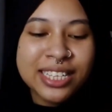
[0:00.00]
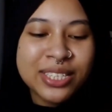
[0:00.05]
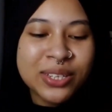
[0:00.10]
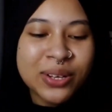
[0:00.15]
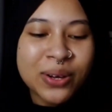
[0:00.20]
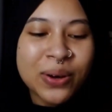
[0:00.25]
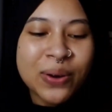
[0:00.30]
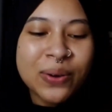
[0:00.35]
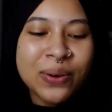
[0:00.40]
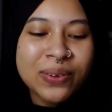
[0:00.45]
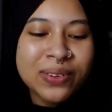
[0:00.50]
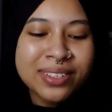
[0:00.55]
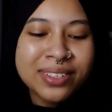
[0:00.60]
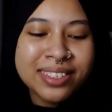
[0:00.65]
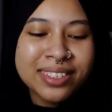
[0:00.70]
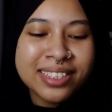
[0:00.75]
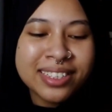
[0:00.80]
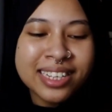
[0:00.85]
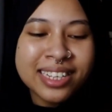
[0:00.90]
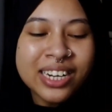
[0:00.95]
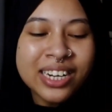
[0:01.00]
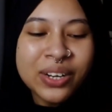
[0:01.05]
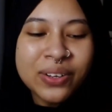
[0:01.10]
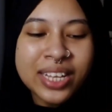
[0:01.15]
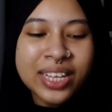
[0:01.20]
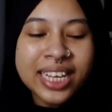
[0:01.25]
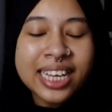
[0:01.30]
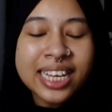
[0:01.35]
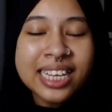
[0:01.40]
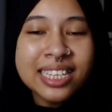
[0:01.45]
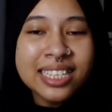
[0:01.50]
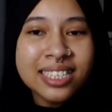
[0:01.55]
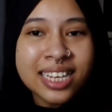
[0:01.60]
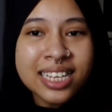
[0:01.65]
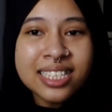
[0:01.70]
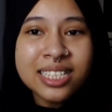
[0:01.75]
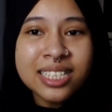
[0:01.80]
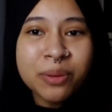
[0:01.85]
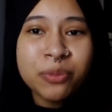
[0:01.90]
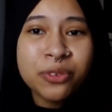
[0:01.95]
So, you know, like he
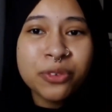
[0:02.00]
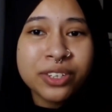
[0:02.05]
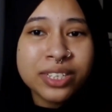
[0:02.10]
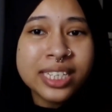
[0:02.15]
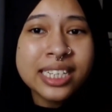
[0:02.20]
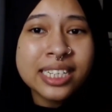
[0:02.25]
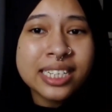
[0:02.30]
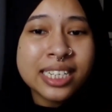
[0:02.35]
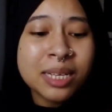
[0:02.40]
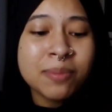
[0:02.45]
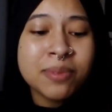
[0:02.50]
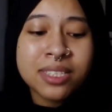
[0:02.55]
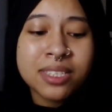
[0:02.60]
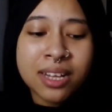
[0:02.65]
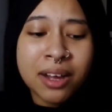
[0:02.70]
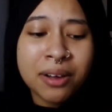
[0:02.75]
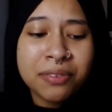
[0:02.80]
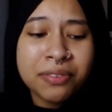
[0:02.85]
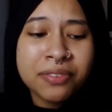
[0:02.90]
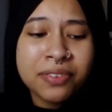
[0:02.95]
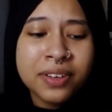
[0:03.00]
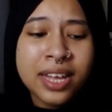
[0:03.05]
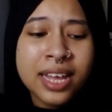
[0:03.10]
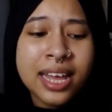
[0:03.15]
says some really deep stuff,